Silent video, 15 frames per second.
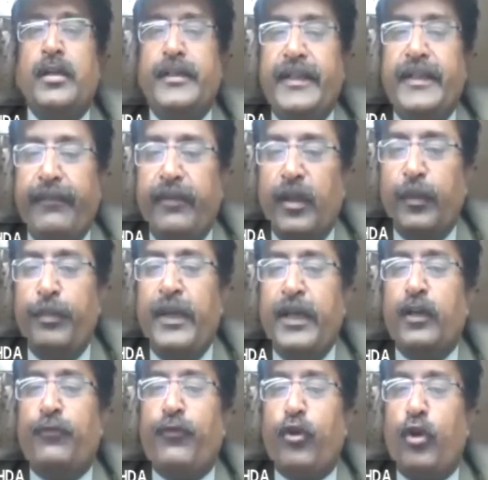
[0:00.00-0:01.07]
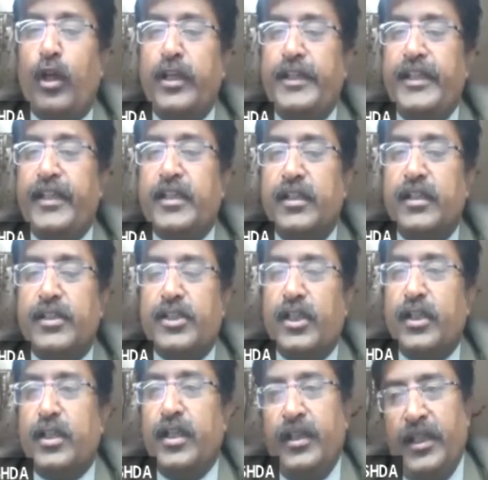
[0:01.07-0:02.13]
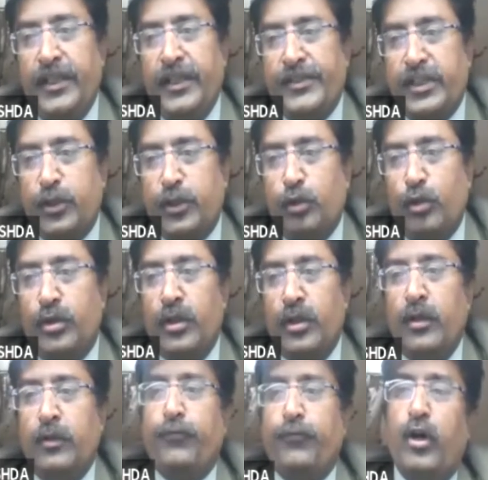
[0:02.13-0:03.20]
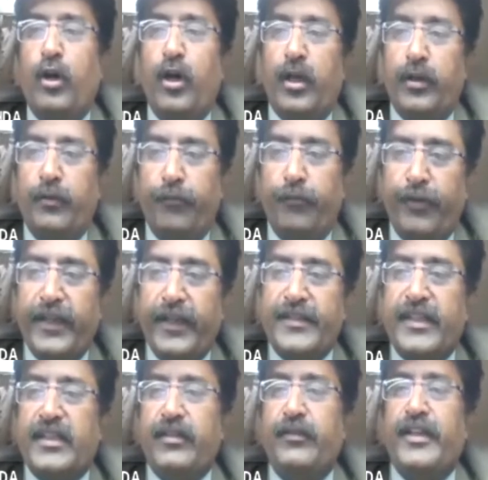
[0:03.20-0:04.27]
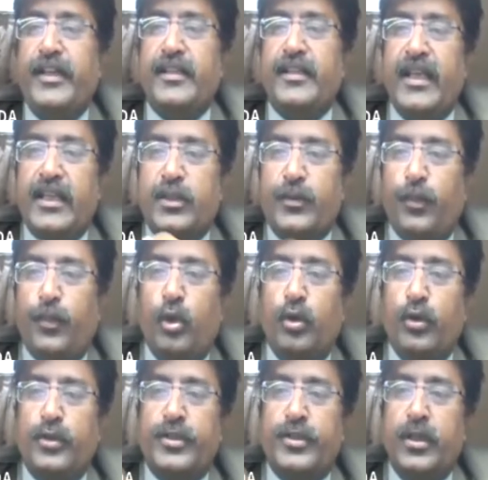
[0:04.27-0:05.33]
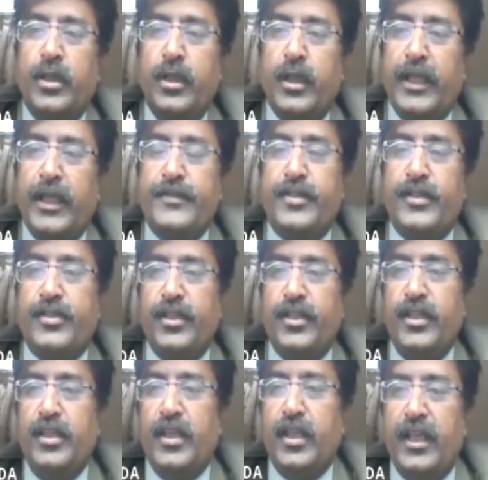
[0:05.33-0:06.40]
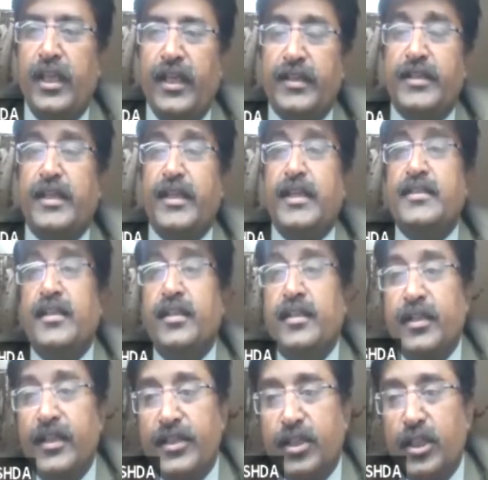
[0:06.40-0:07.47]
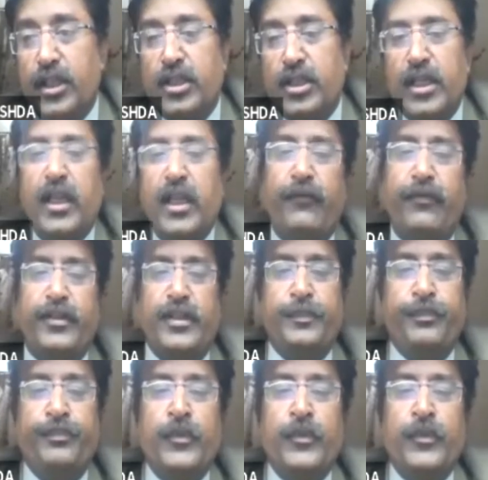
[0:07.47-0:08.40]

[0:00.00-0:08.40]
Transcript: Development of quality culture in institute for various activities like sports, NCC, NSS, research, and everything.